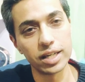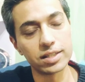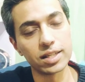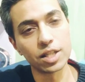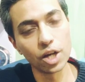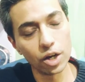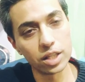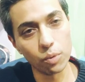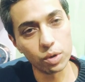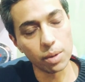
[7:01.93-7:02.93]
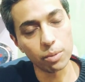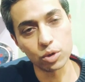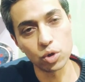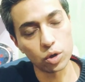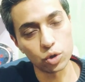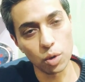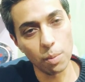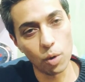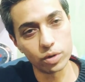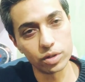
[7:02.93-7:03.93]
is the third thing which I'm going to talk to you
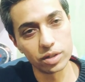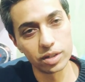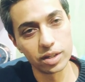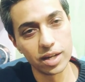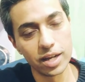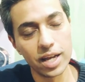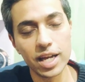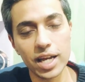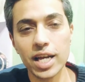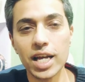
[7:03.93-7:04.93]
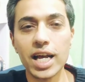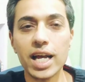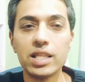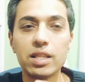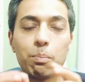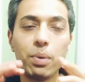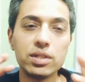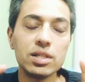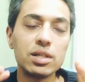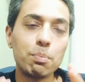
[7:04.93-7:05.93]
about. The
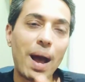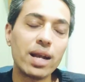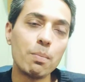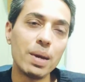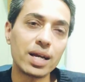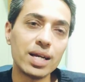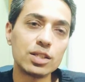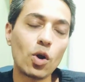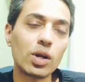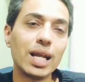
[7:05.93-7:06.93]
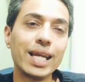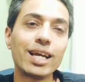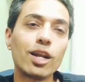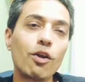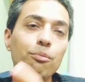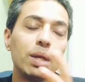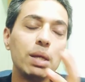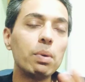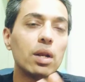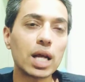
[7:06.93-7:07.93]
present pandemic is not letting a lot of
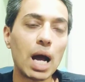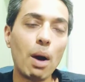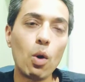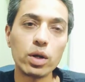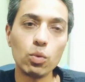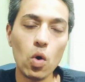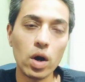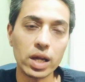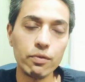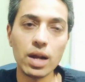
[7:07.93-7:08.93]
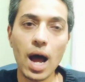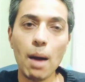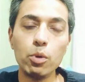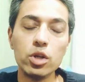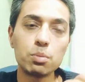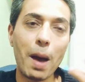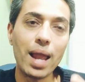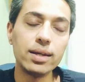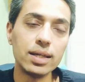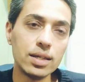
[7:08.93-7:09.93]
people come out and work, even our
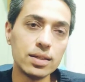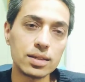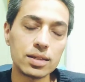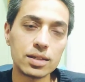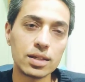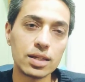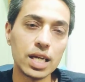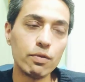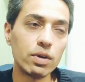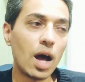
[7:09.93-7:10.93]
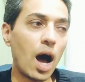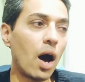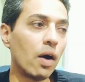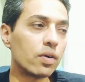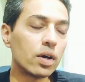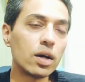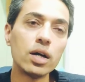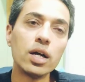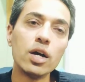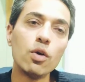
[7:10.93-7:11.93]
municipalities, even our
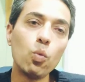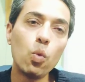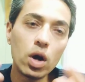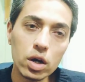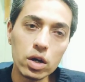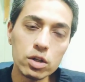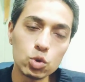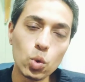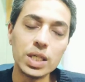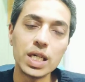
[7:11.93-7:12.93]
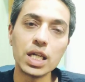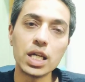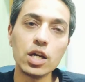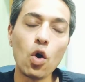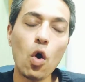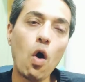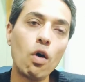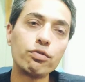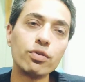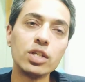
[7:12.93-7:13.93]
uh, workers who are taking care
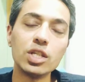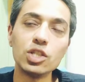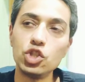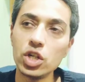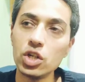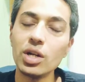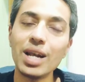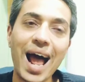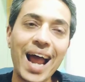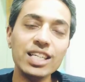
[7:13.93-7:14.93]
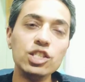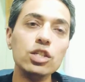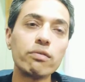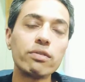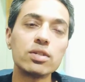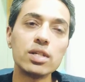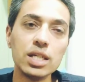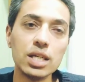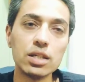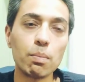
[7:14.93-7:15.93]
of the general hygiene of the
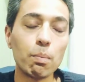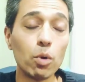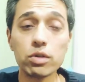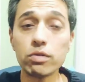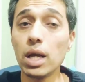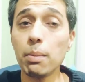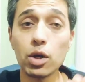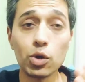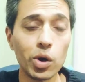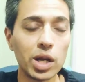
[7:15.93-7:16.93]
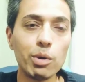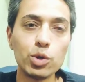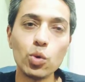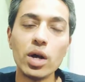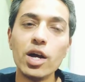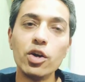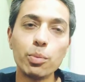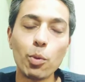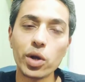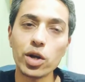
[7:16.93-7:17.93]
cities most of them are not able to
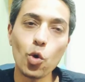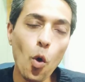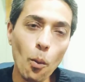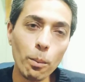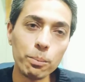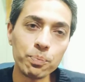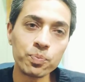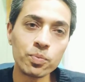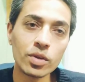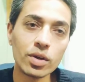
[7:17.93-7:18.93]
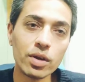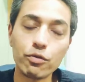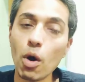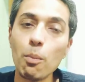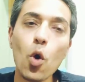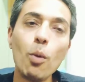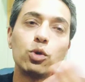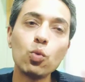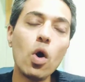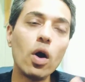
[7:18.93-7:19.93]
report at home from
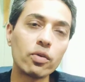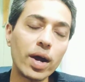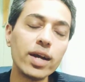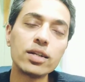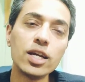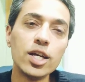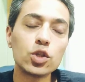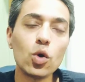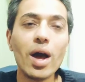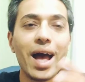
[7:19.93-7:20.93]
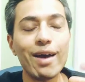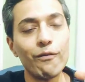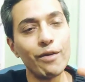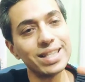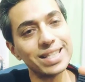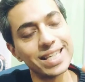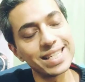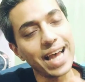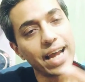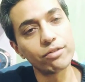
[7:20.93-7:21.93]
home to work right so when
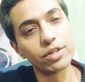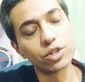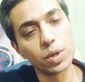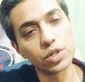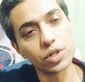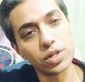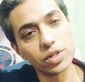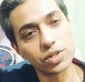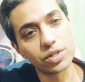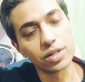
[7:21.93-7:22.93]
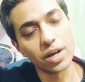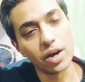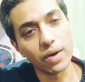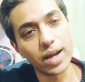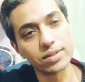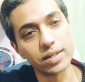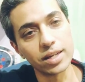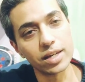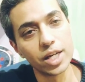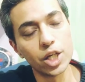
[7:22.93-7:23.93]
this kind of situation is
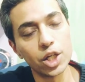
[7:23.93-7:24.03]
arising